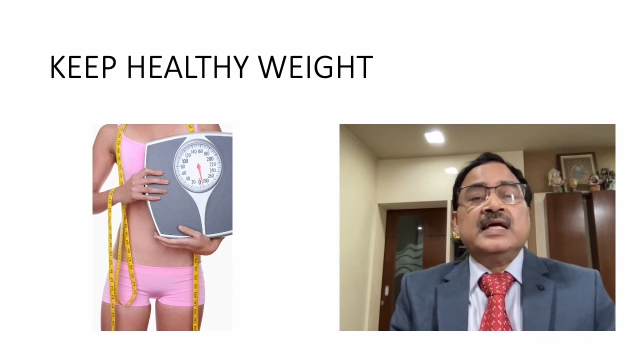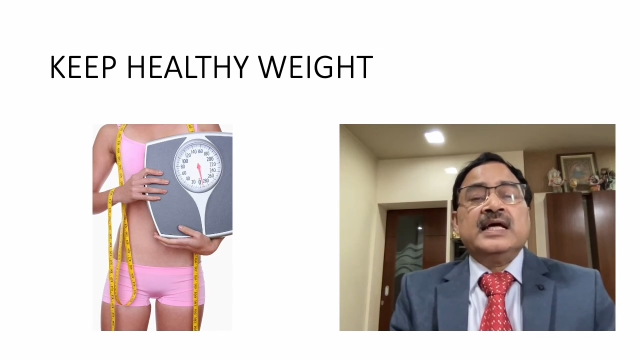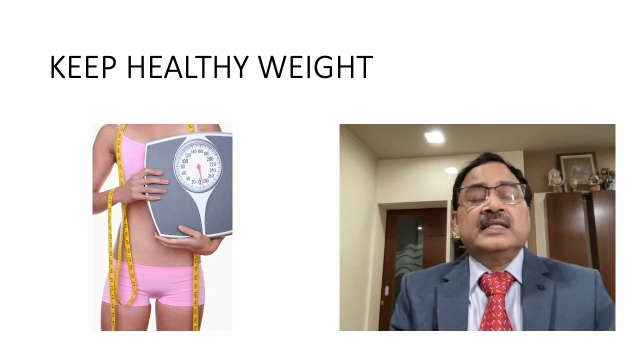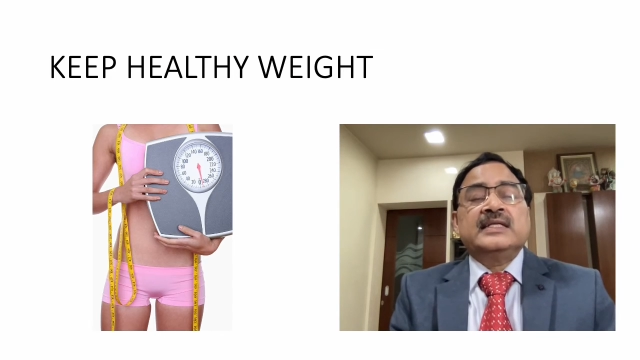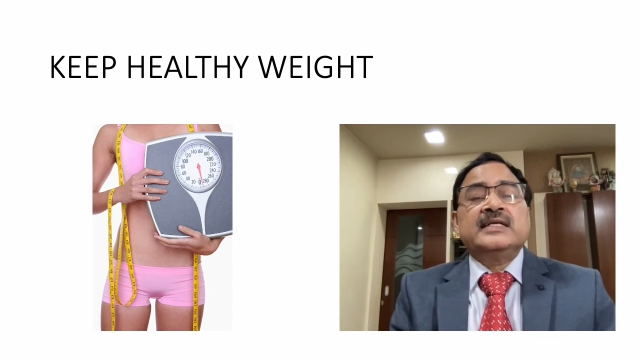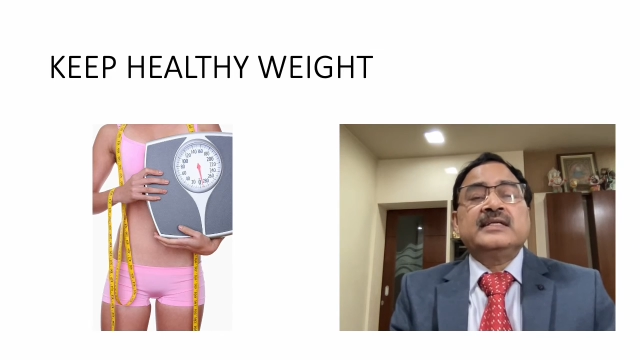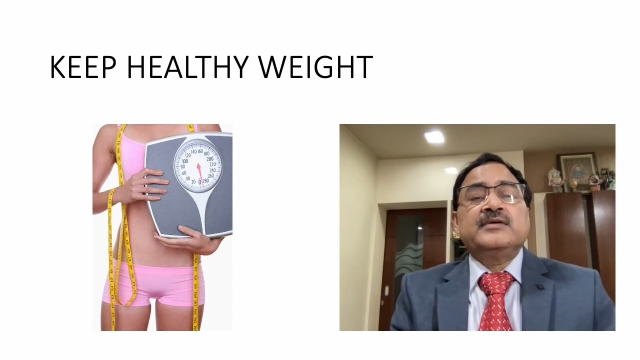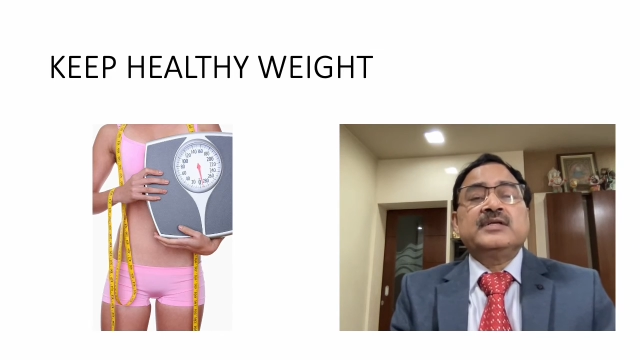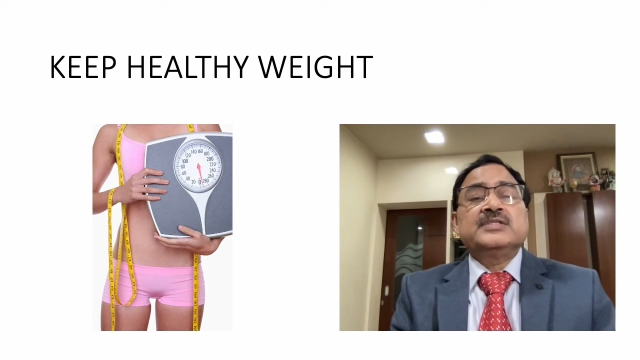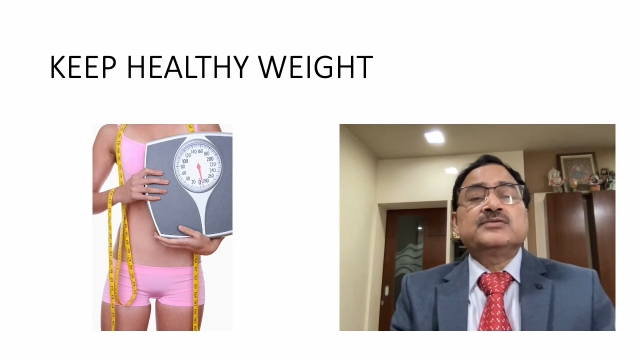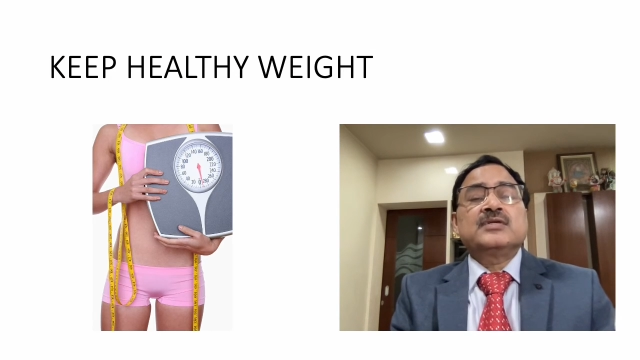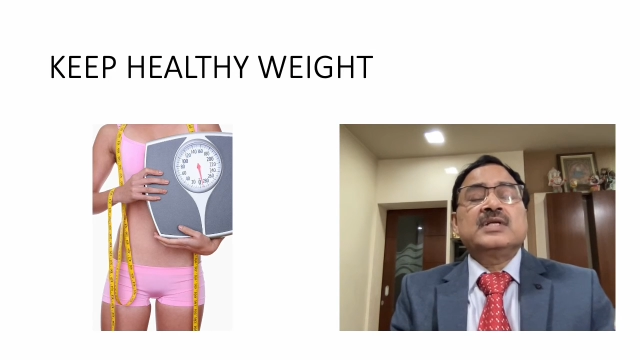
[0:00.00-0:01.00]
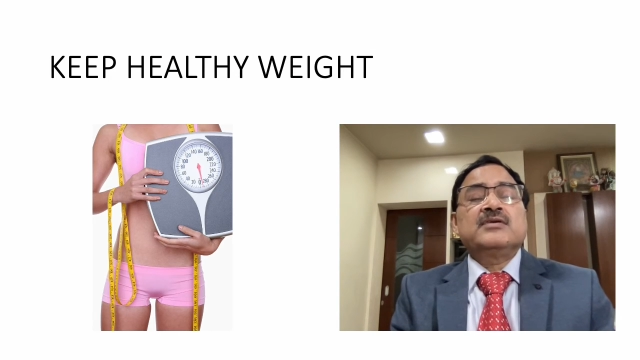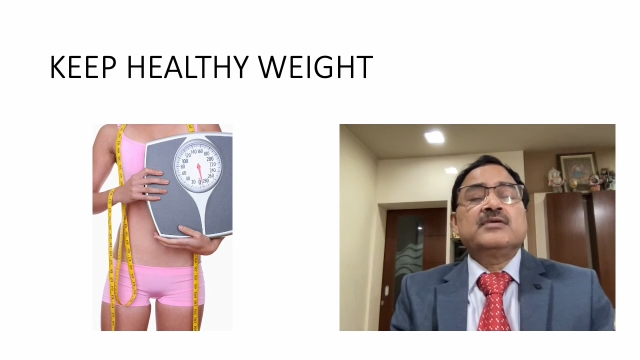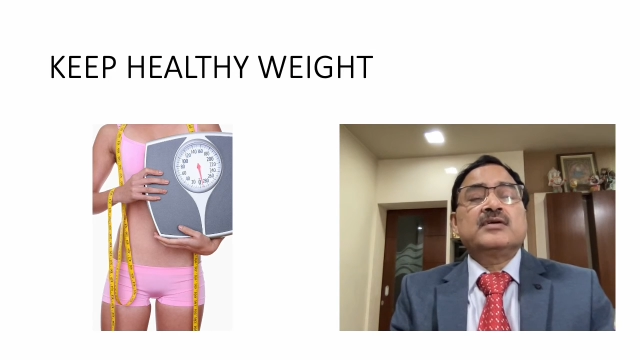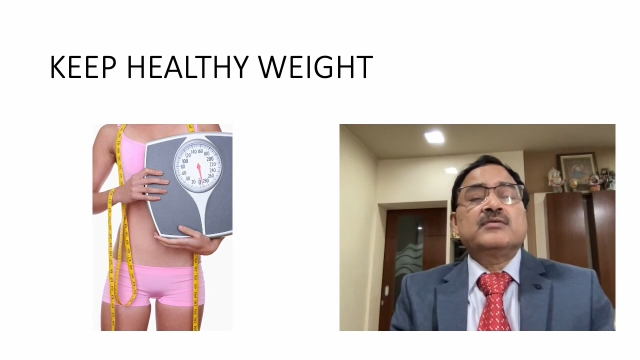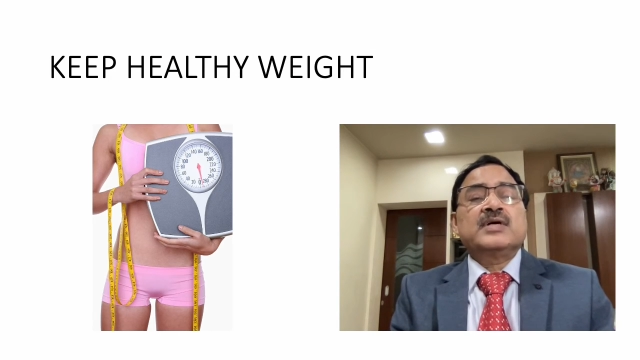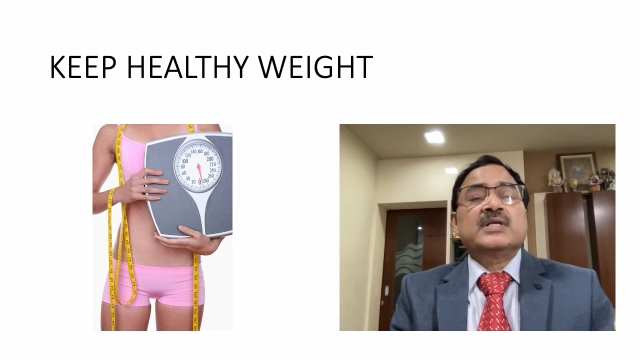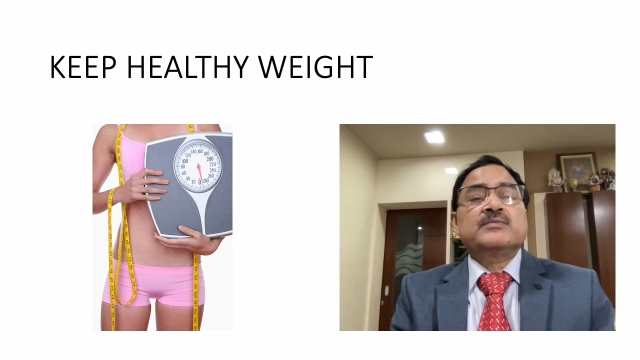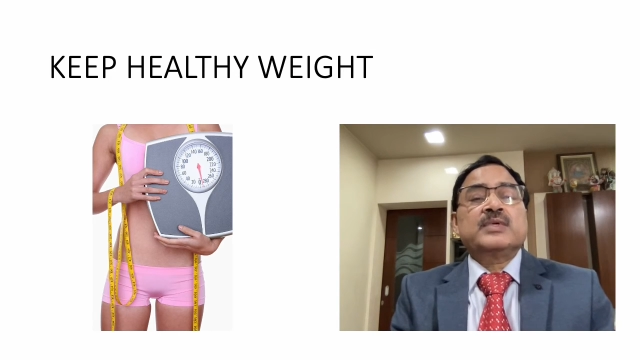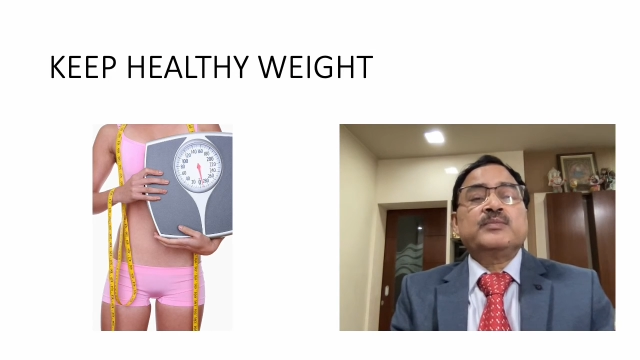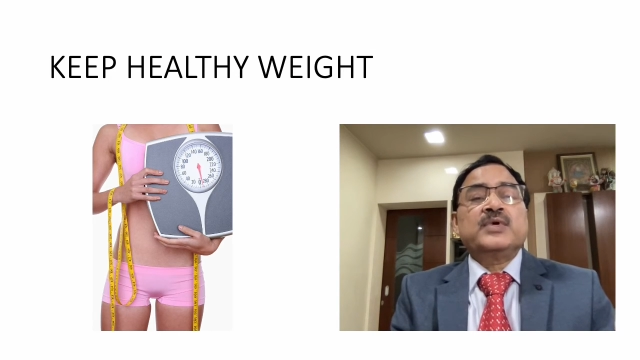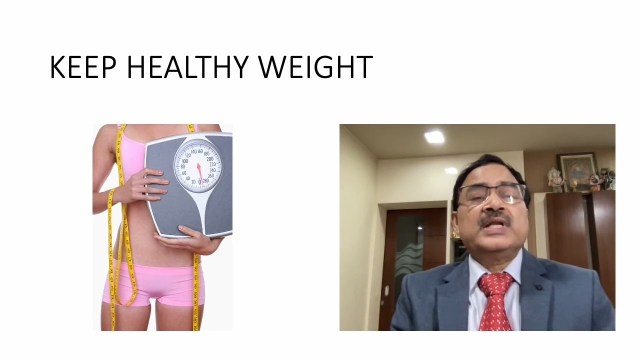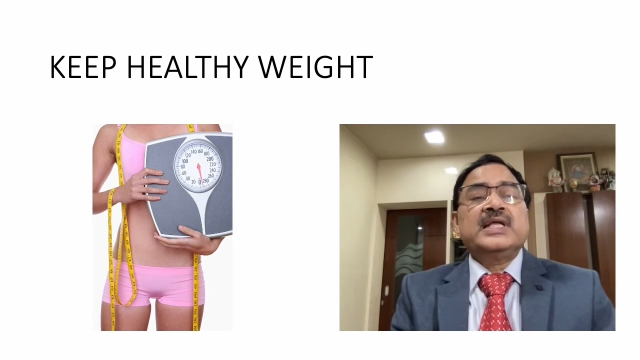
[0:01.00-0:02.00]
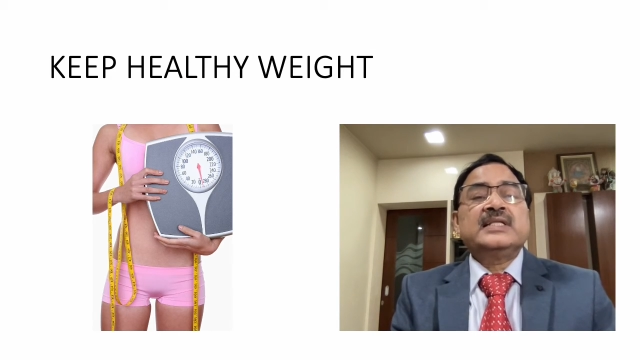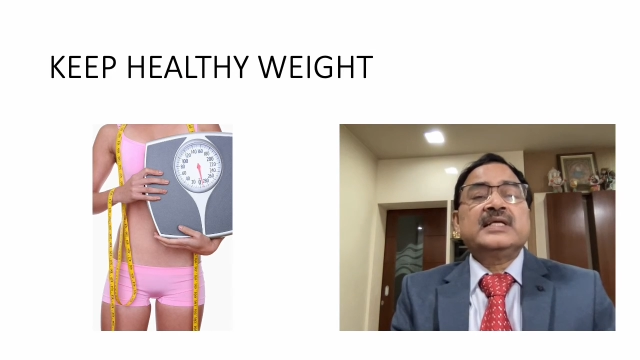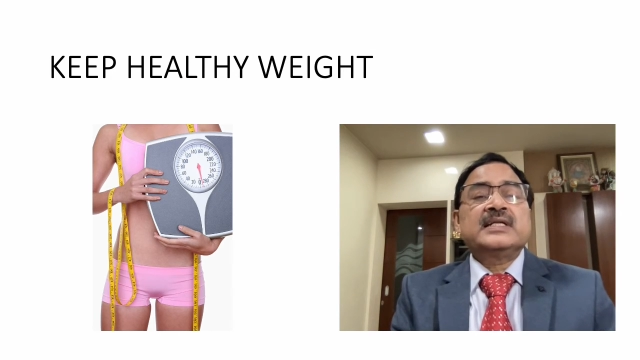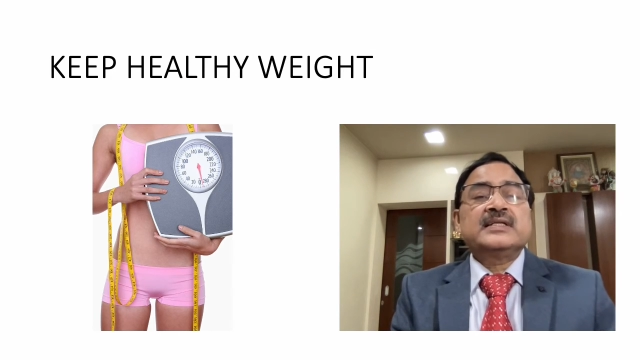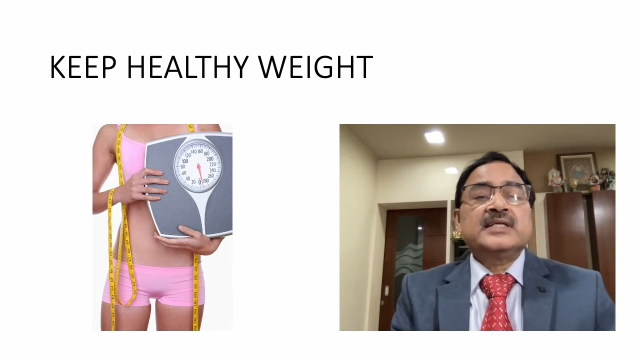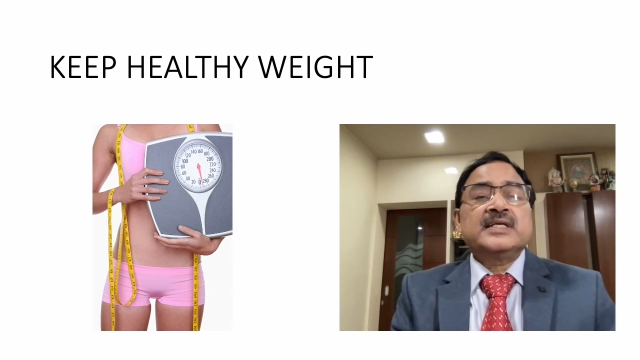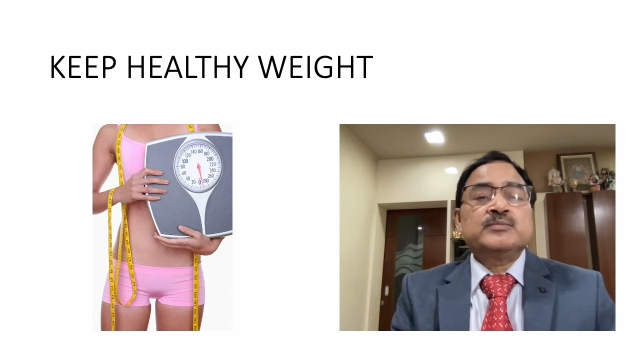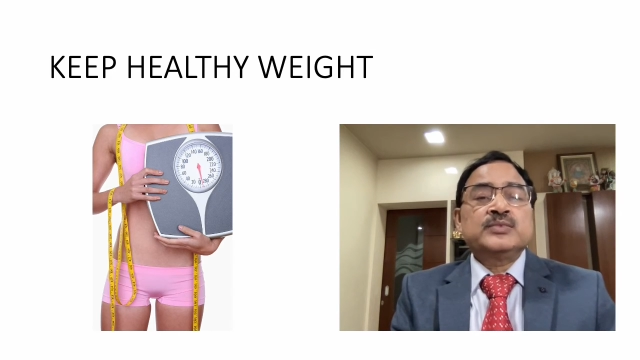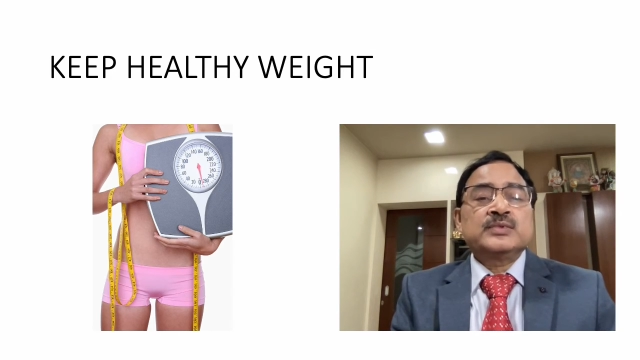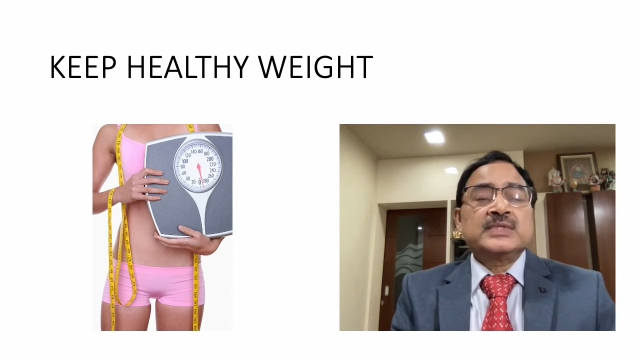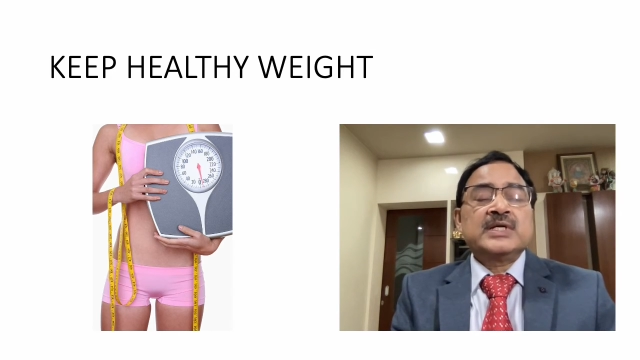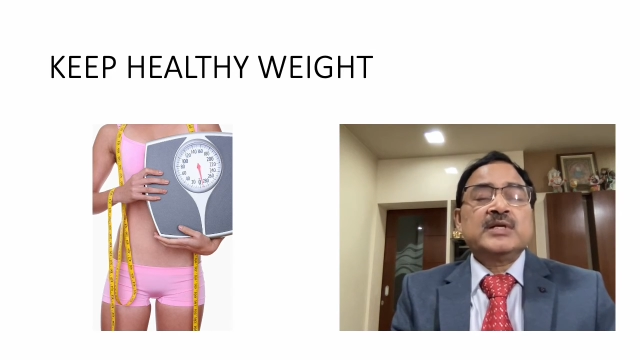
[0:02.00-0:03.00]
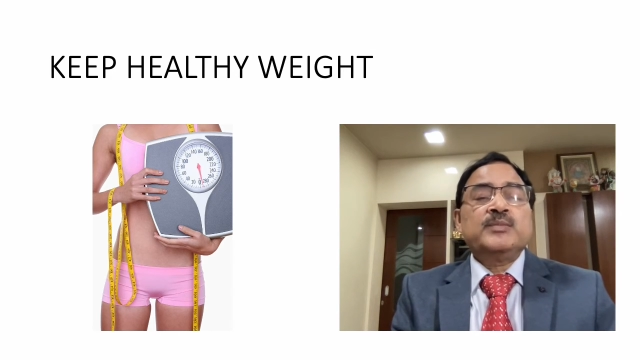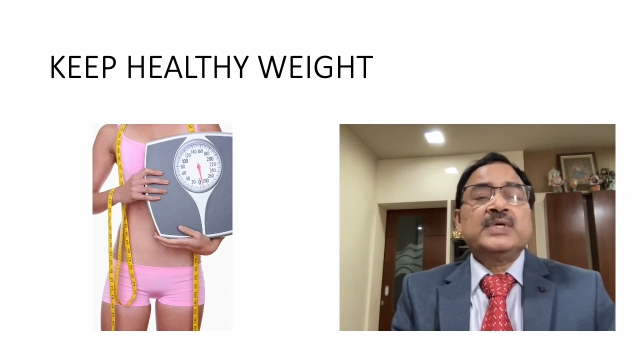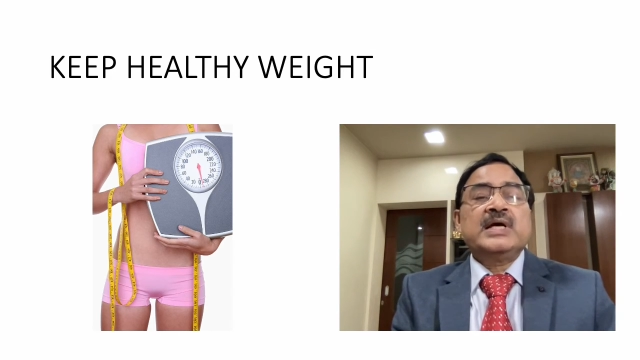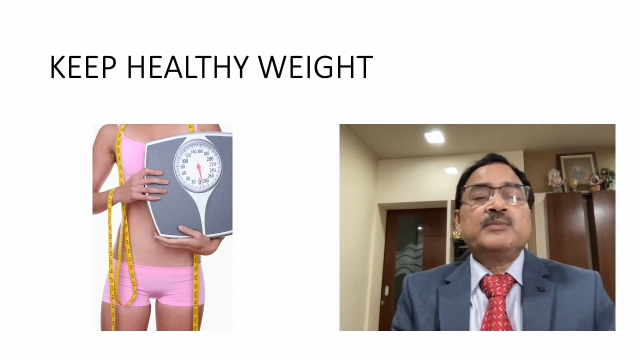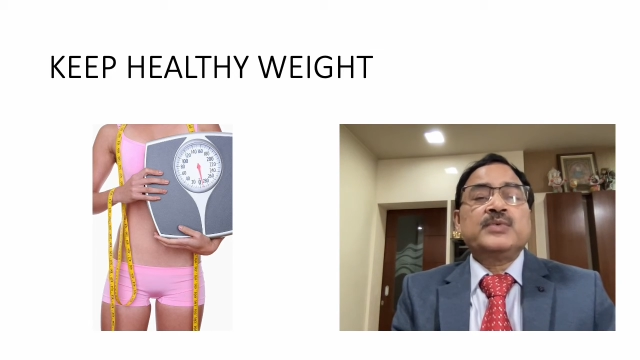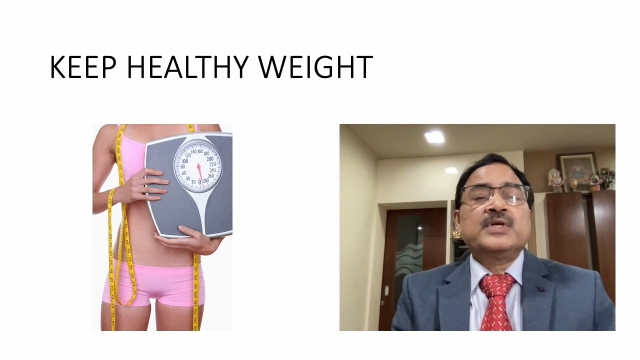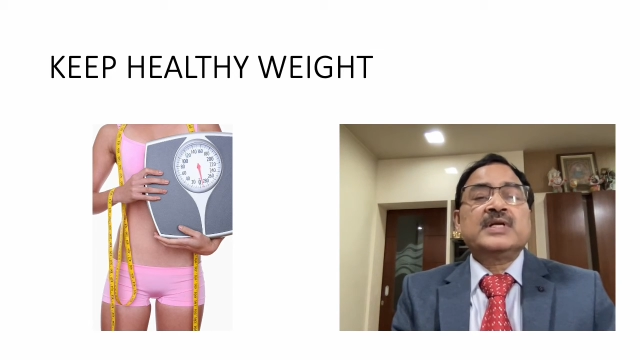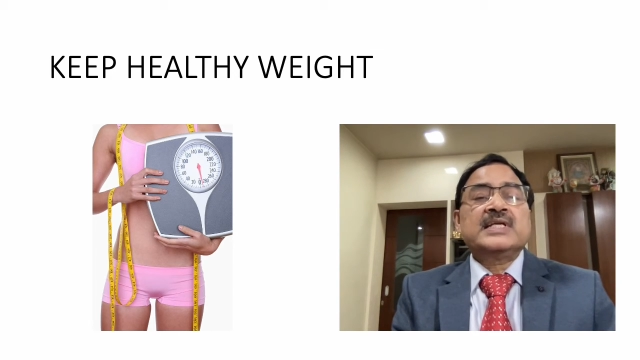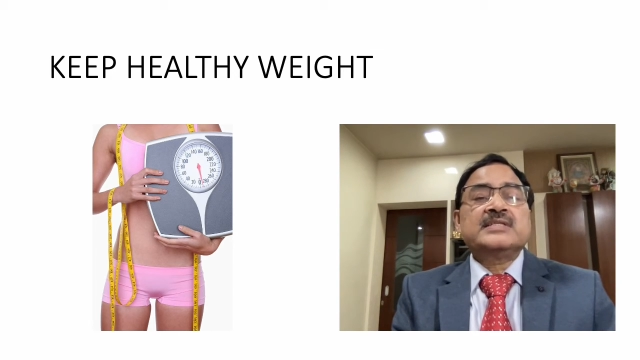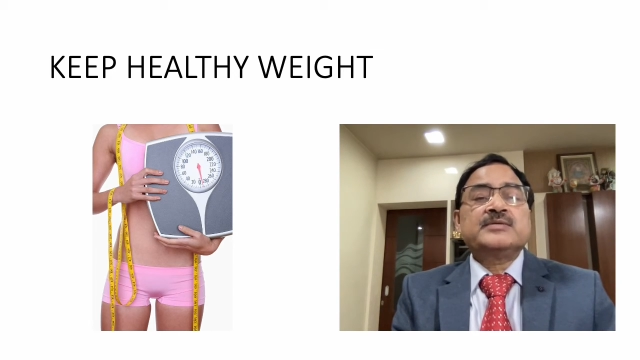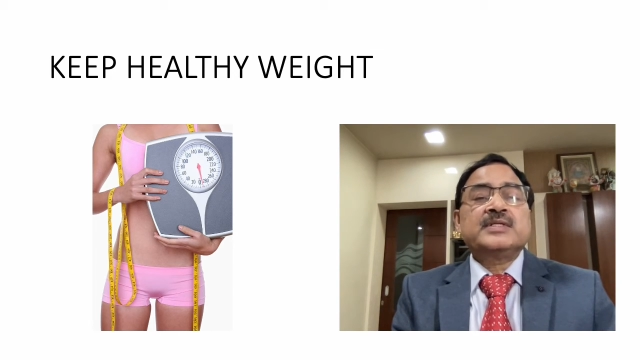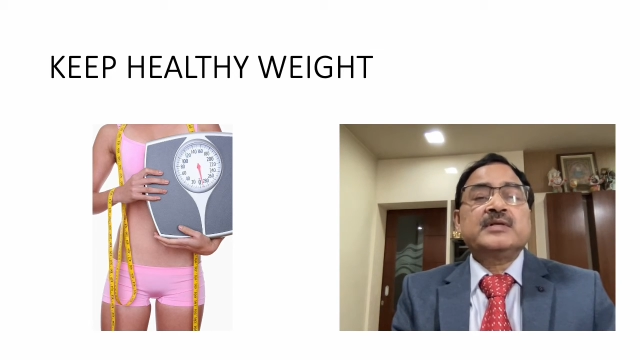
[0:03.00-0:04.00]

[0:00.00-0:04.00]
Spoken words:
Then your insulin not work properly. Then there will be hyperglycemia.